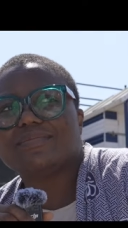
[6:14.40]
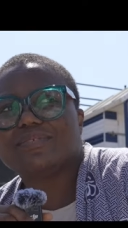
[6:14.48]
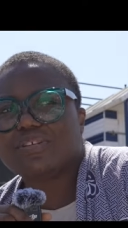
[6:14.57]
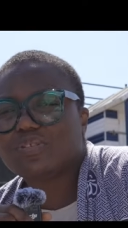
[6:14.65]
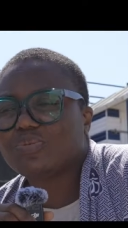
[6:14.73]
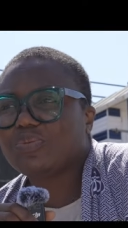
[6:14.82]

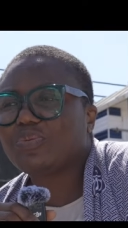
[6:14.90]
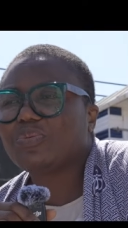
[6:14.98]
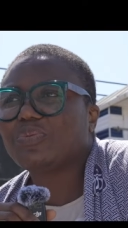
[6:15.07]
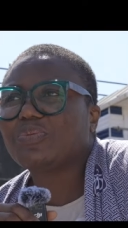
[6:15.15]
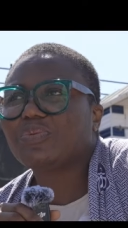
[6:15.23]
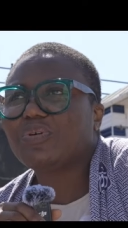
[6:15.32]
just
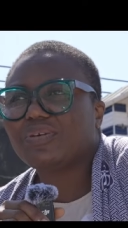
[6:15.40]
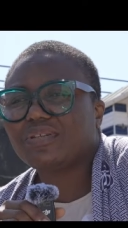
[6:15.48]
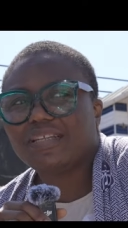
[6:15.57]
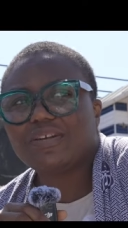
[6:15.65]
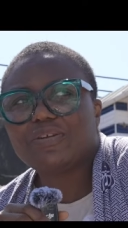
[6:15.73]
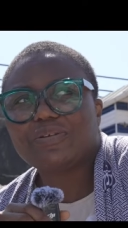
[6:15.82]
to
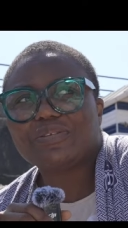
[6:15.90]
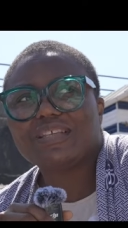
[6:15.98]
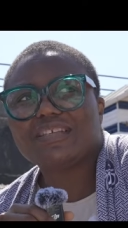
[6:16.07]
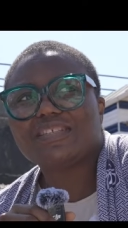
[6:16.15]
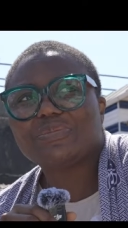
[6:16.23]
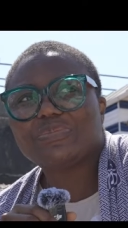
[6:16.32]
cut the long
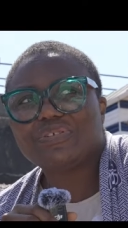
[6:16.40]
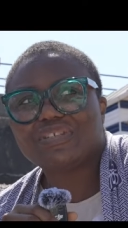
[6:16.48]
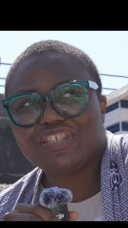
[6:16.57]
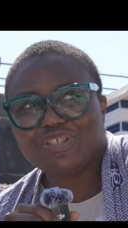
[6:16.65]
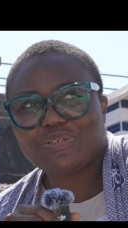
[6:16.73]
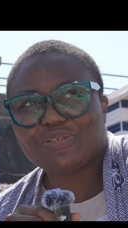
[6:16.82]

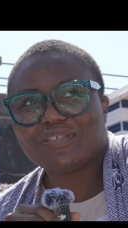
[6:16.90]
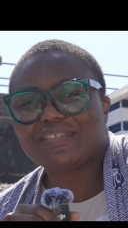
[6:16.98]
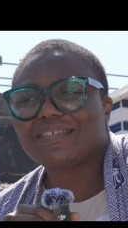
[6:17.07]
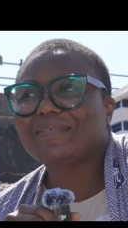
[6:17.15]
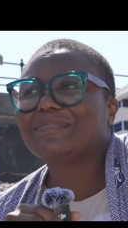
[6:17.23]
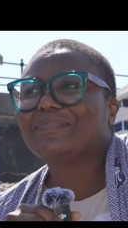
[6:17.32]
testimony short,
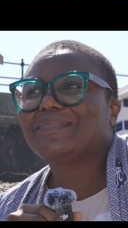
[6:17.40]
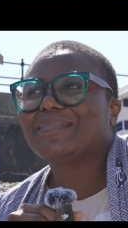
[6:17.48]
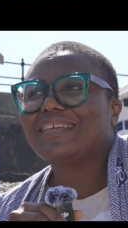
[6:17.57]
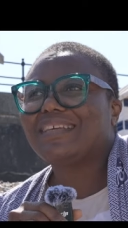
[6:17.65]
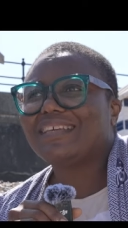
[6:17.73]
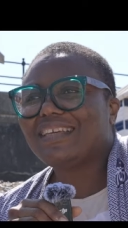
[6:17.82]

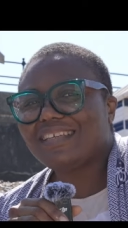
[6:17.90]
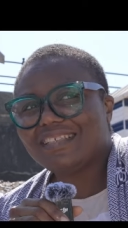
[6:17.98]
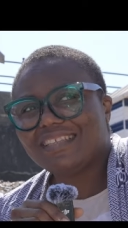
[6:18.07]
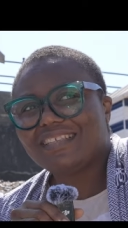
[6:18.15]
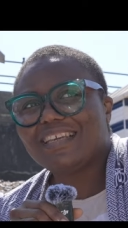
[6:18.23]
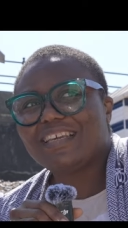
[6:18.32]

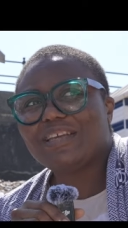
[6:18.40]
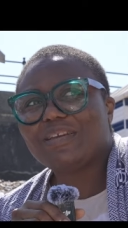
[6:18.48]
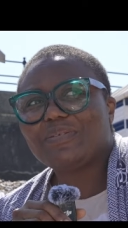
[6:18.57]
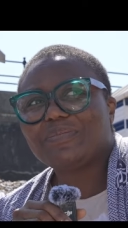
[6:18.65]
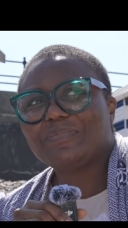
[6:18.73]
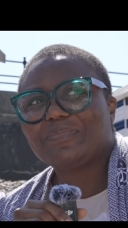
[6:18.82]

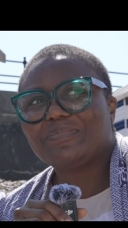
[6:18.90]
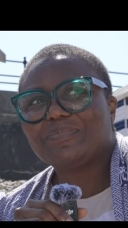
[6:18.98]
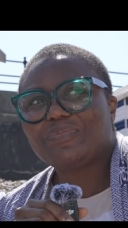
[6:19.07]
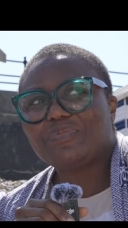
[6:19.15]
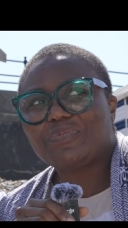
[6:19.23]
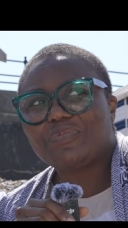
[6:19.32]
yesterday,
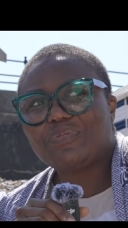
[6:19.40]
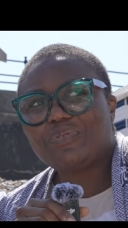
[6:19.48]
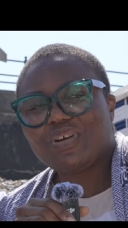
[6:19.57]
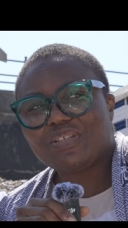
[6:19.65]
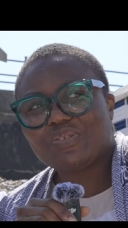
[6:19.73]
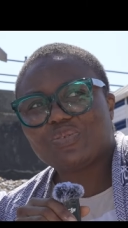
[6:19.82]

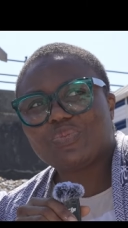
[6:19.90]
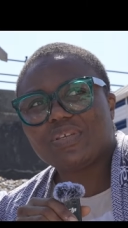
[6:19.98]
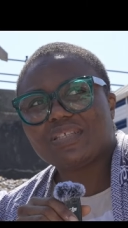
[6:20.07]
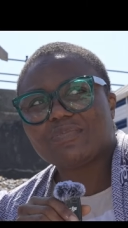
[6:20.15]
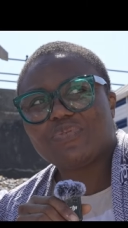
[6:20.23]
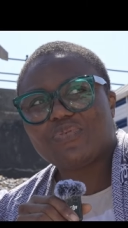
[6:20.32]
over 2
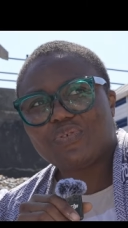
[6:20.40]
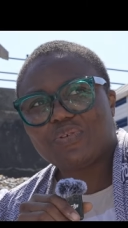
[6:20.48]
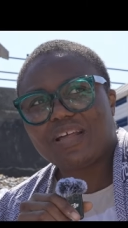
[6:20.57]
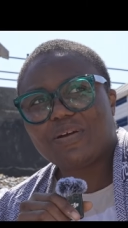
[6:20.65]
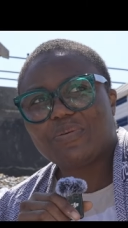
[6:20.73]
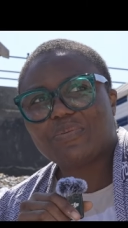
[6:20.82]
weeks before
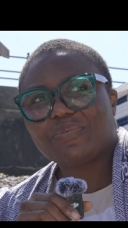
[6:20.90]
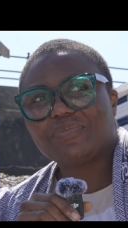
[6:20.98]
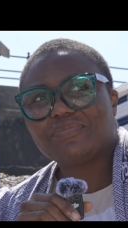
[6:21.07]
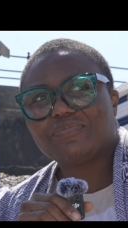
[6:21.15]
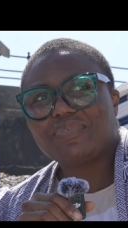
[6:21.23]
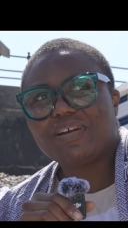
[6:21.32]
now,
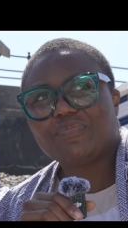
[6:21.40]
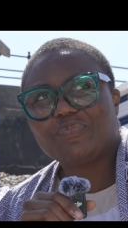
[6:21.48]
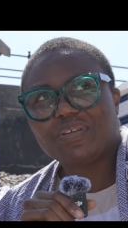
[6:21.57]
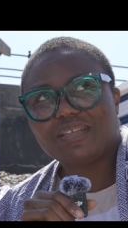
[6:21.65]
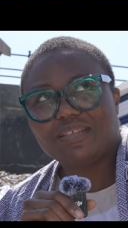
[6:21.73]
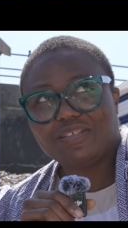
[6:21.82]
I've
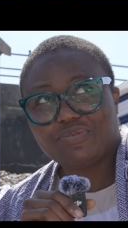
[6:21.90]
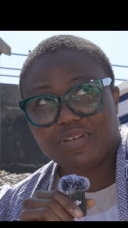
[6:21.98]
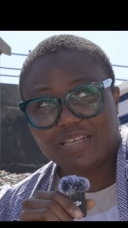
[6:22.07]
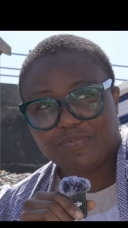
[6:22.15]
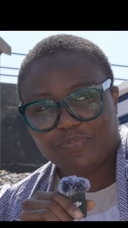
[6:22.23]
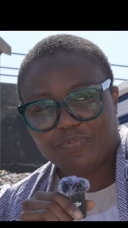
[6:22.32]
been
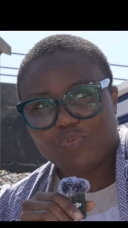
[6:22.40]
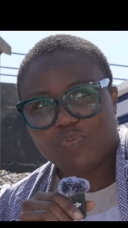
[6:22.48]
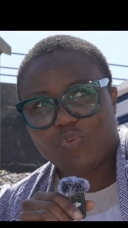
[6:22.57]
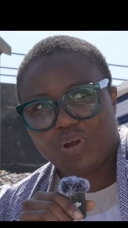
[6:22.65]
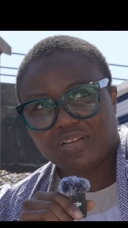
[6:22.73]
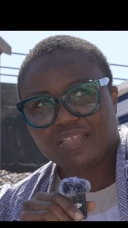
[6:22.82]
really
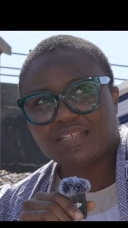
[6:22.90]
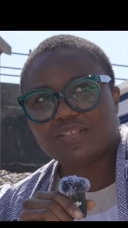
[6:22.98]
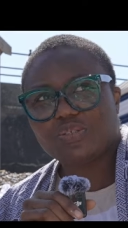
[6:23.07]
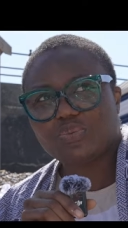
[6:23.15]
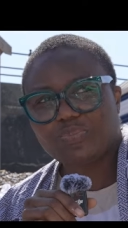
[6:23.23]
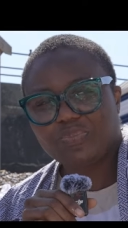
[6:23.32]
wanting
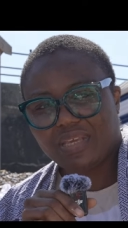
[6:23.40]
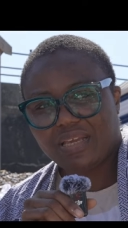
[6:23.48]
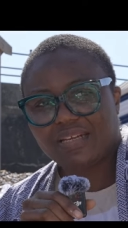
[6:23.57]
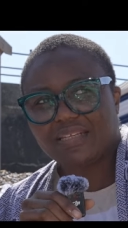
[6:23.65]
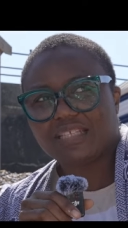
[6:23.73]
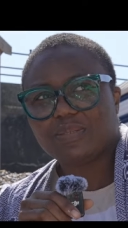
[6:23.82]
to be
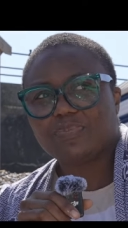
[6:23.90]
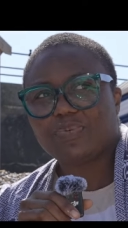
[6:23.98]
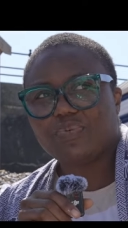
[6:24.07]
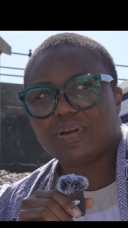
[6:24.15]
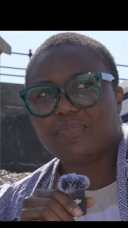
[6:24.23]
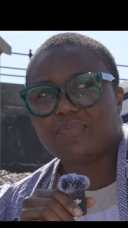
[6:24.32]
at this
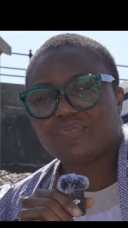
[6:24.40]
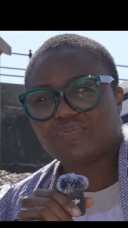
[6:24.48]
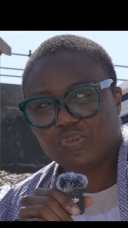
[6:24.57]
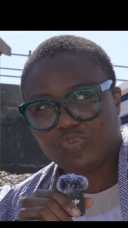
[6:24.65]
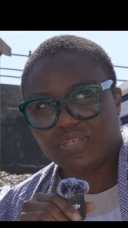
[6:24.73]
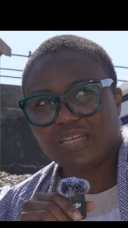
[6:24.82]
program
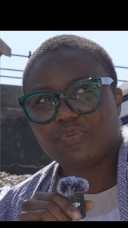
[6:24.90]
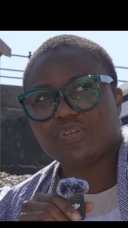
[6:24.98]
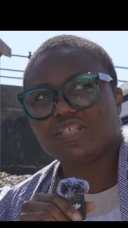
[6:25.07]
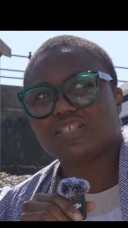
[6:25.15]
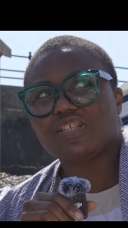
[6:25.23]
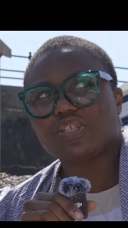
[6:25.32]
of today,
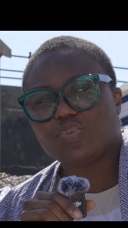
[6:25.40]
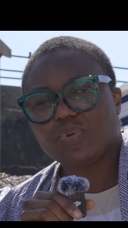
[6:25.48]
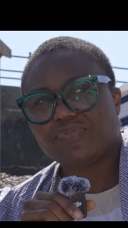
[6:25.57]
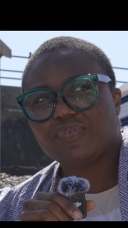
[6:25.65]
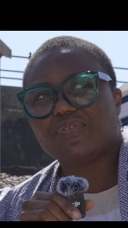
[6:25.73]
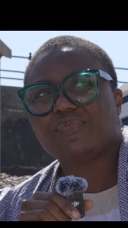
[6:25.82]
which is the
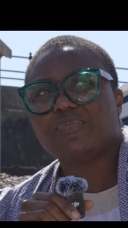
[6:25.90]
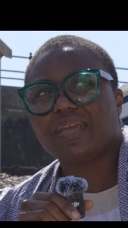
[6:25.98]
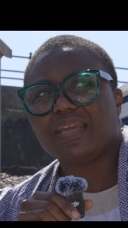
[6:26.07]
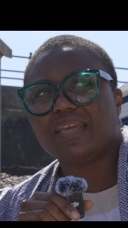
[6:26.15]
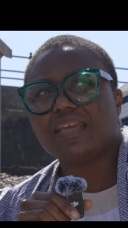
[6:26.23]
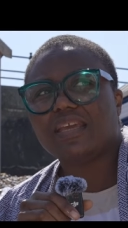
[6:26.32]
12th of
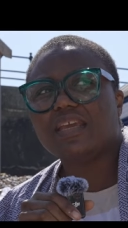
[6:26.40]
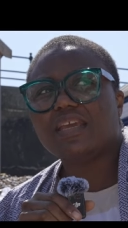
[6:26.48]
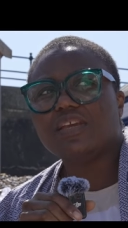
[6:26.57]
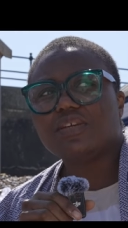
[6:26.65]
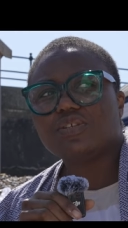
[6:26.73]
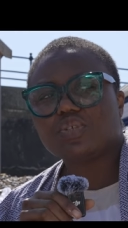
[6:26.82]
May,
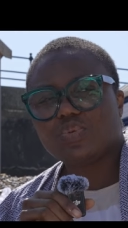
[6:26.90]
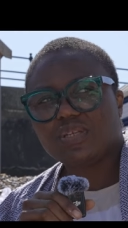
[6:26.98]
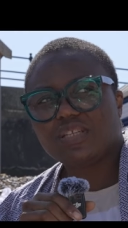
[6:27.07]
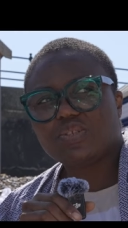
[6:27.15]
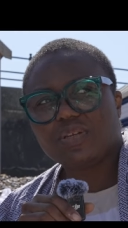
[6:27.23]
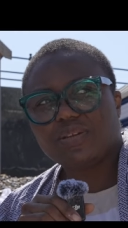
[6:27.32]

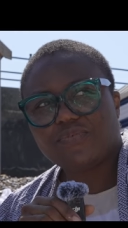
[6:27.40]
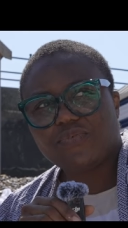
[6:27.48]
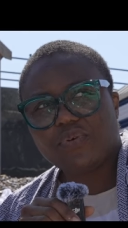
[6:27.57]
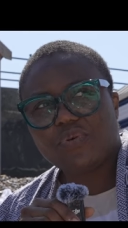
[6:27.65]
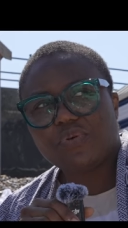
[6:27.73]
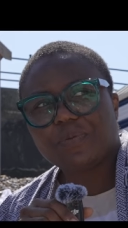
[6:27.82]

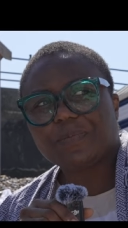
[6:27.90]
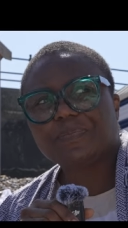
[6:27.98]
2024.